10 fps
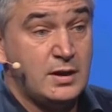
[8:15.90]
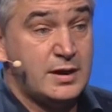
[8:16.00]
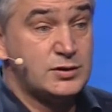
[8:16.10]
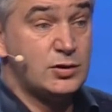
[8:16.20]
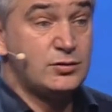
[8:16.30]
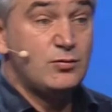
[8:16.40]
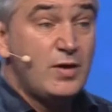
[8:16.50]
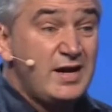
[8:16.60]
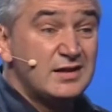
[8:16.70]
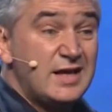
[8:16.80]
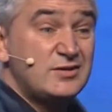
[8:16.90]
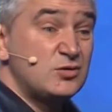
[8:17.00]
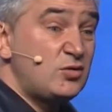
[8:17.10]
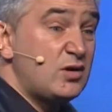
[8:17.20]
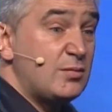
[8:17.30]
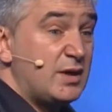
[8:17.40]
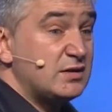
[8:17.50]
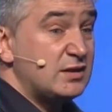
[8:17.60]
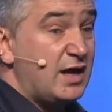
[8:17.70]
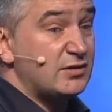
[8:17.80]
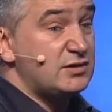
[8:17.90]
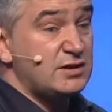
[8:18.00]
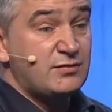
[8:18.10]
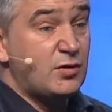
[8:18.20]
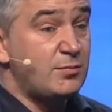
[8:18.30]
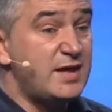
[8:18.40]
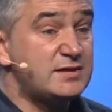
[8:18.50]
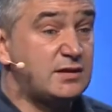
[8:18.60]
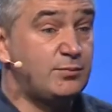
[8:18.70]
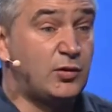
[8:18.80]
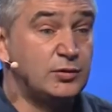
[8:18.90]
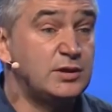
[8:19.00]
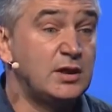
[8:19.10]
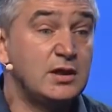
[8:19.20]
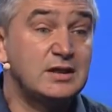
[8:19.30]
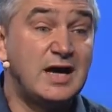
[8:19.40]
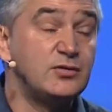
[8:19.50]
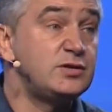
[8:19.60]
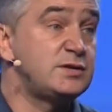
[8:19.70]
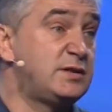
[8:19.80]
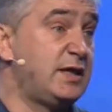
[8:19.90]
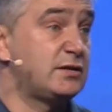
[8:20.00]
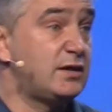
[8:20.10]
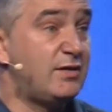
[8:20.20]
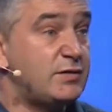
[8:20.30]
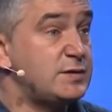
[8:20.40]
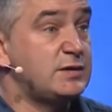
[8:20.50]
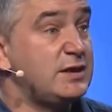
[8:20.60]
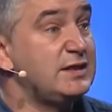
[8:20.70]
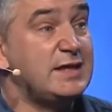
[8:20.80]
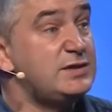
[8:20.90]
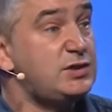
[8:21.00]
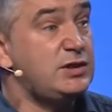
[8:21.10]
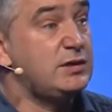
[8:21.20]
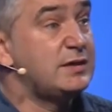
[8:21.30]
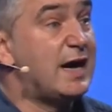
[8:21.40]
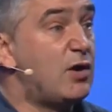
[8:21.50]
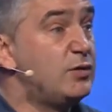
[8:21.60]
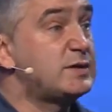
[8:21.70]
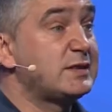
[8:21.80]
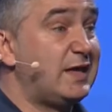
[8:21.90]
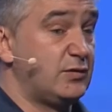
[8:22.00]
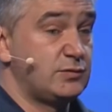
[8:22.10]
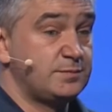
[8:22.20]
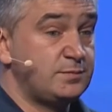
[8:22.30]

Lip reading: And so the way I like to talk about cloud is that from my standpoint, cloud is dead. Everything in IT now is cloud.